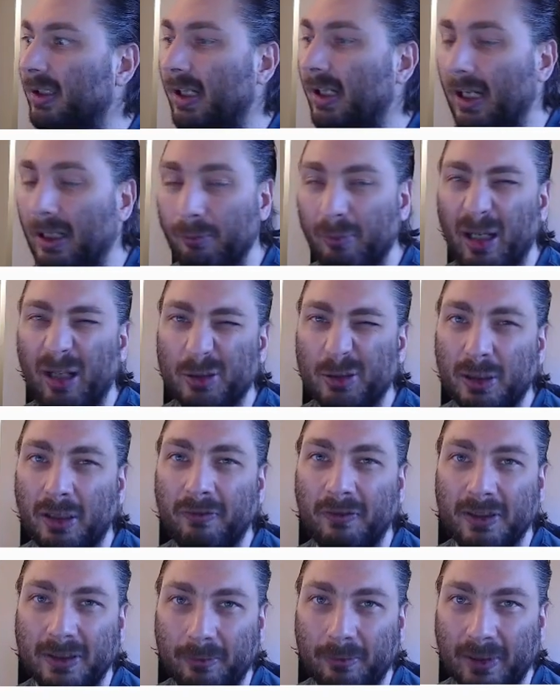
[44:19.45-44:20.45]
and bounce off
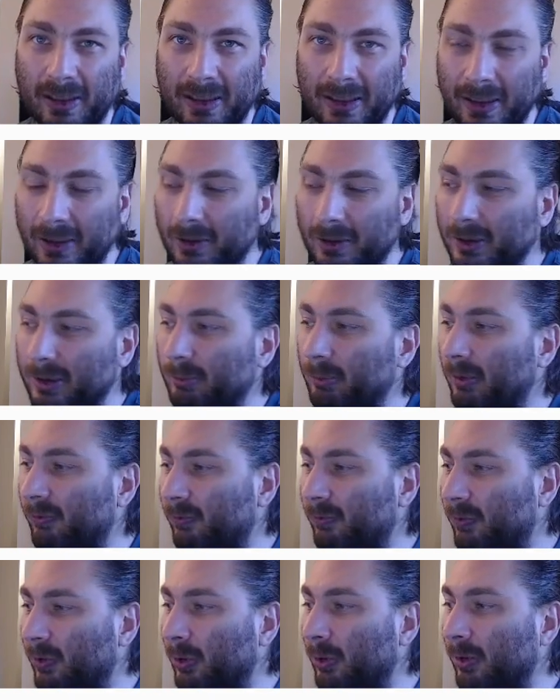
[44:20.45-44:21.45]
of something else
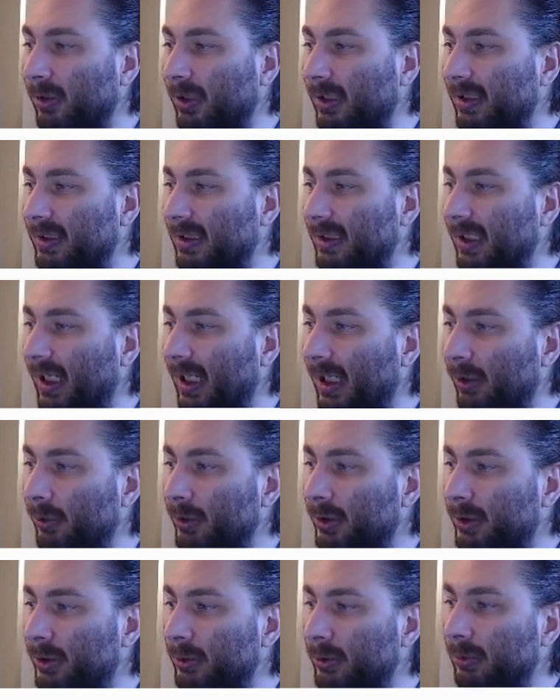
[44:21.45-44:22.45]
before it's allowed
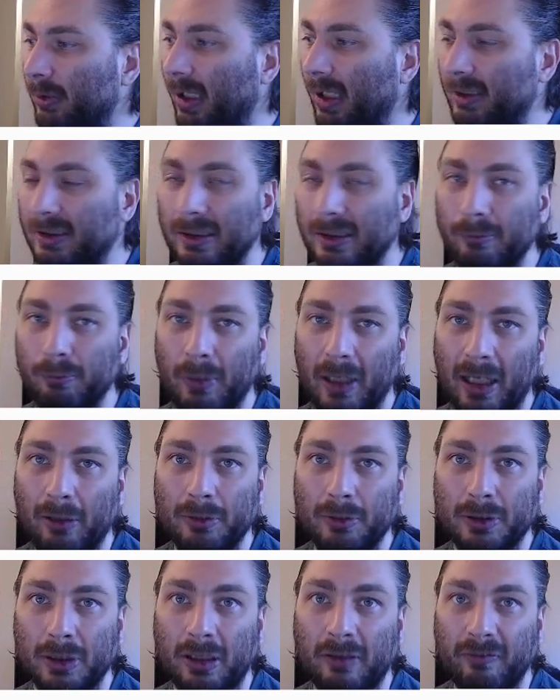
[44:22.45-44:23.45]
to actually
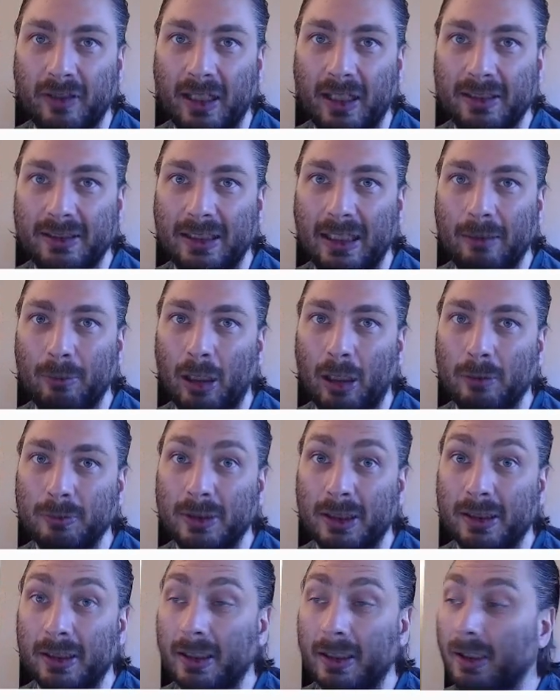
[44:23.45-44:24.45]
bounce off that same
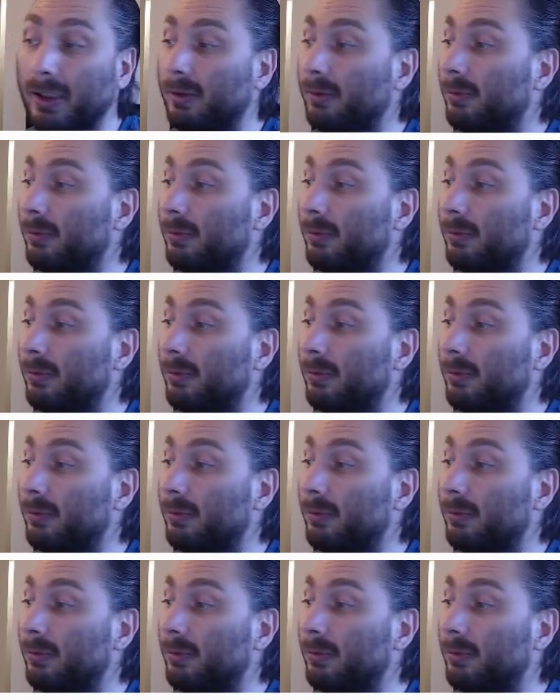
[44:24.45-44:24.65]
object again.